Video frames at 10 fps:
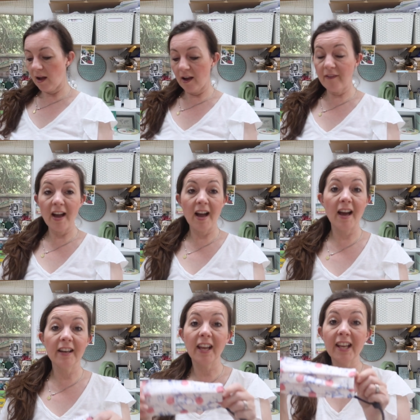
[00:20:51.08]
I've
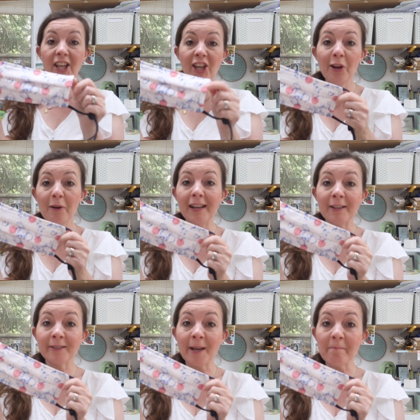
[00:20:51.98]
had a cute
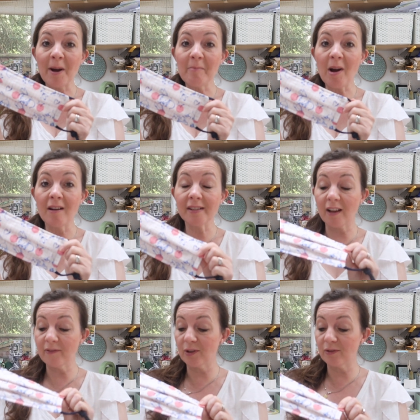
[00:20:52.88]
little Dumbo
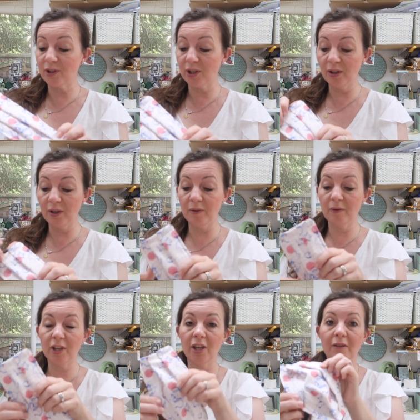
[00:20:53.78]
mask. I've got
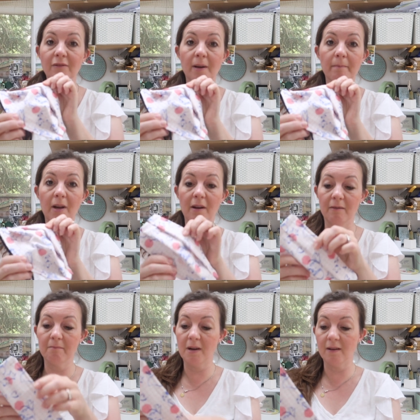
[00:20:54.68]
two cute
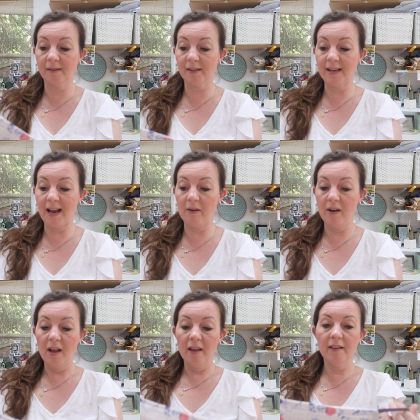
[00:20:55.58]
Dumbo masks now.
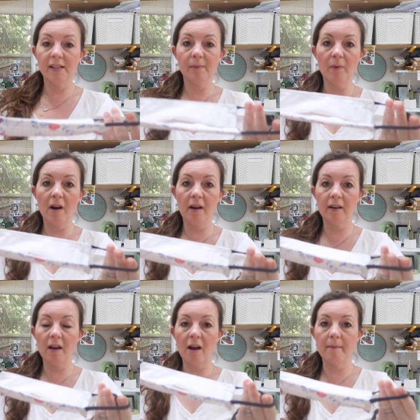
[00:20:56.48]
This
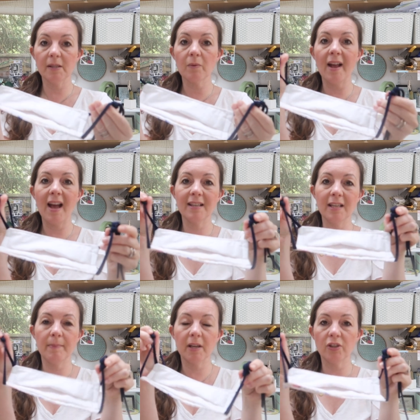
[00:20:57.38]
one um, is quite
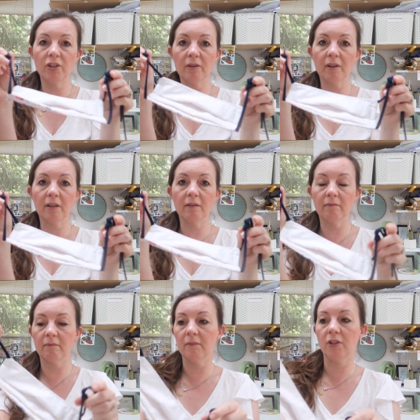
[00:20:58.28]
handy because you can
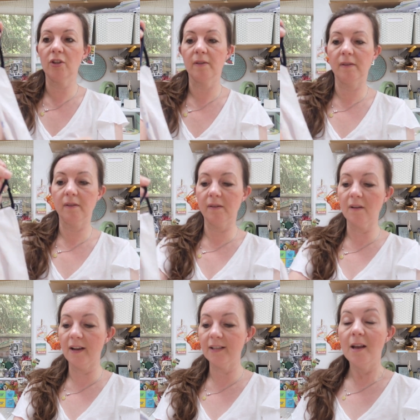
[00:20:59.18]
adjust the
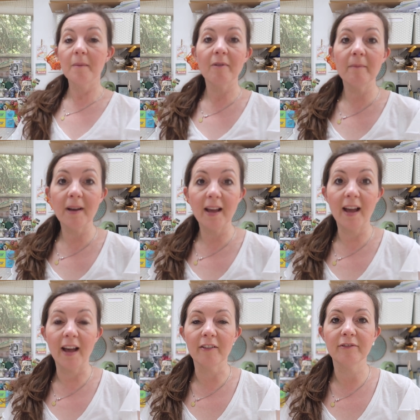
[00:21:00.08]
size. Problem I
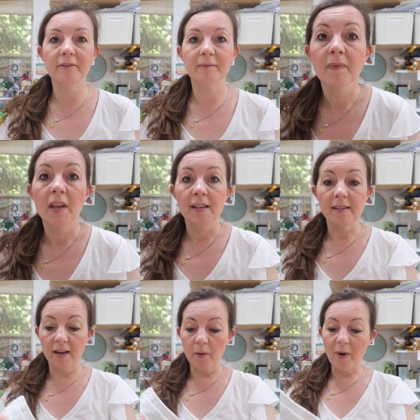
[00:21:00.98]
have
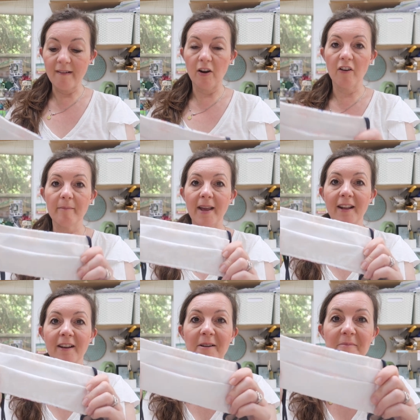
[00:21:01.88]
is that I wear a lot of
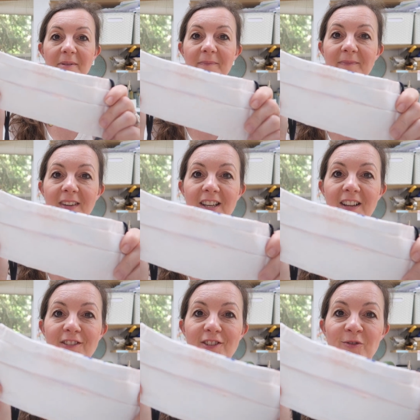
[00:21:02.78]
makeup, and
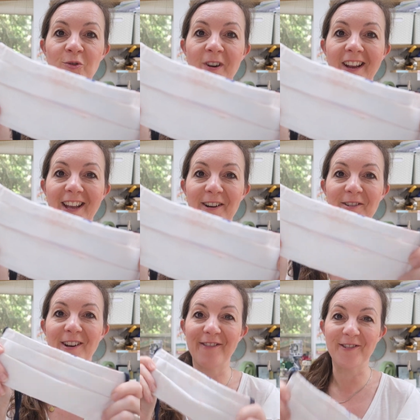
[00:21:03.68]
even just trying it
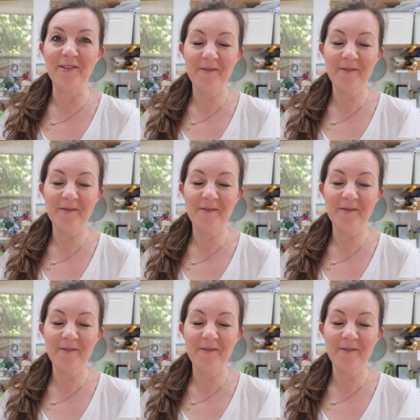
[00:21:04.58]
on, I've got